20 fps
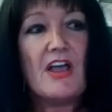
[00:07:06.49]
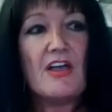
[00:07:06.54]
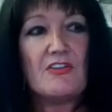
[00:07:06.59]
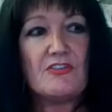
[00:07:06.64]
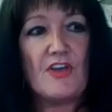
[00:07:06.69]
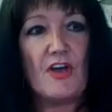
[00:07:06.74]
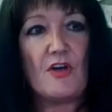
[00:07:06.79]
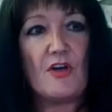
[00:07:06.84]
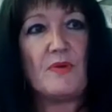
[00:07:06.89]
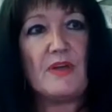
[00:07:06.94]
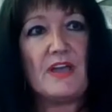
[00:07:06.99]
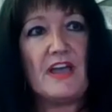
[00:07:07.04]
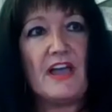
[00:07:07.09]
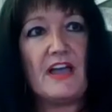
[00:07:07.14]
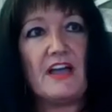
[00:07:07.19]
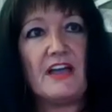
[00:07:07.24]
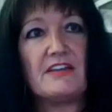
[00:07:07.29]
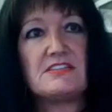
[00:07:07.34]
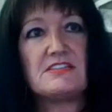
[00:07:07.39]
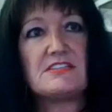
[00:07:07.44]
So we
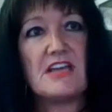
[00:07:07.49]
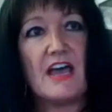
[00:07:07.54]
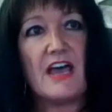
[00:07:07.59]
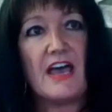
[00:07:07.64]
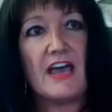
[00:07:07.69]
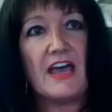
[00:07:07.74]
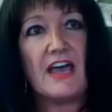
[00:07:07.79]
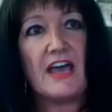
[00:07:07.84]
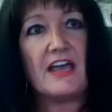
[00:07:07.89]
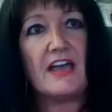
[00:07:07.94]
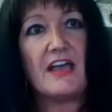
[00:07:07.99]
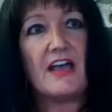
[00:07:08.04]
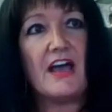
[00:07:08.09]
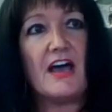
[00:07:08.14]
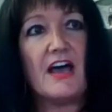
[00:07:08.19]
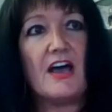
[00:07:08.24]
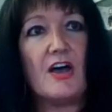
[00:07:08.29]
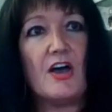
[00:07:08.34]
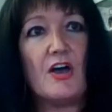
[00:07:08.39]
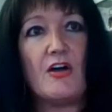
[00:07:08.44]
had a,
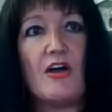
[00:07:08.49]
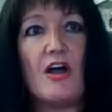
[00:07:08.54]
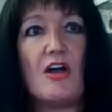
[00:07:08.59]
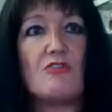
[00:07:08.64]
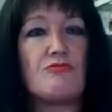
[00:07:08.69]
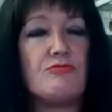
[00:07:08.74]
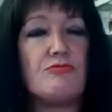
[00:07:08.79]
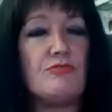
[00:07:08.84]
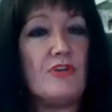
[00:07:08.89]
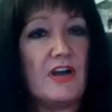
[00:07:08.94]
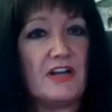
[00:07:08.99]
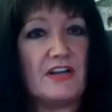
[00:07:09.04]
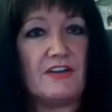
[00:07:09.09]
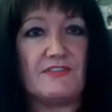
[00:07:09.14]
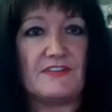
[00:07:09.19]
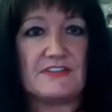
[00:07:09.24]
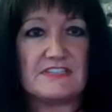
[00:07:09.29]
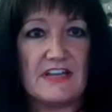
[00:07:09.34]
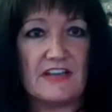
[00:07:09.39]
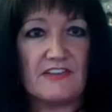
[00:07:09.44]
a, a really
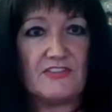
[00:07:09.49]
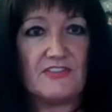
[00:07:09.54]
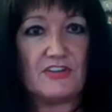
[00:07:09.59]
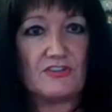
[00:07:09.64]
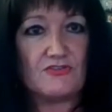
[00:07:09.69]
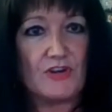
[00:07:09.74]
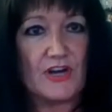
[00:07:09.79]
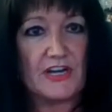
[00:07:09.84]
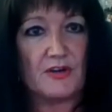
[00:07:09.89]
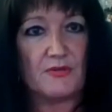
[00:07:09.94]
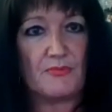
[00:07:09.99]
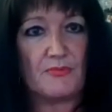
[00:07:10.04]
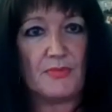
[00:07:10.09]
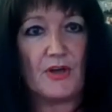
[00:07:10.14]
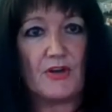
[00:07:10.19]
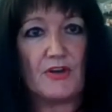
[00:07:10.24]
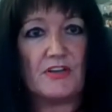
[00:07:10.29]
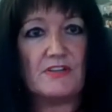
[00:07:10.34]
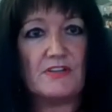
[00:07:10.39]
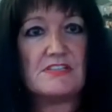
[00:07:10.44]
fantastic trade
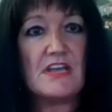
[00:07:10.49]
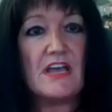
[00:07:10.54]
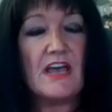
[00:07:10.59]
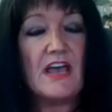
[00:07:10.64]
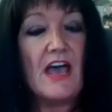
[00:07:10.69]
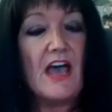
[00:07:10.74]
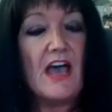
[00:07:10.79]
component,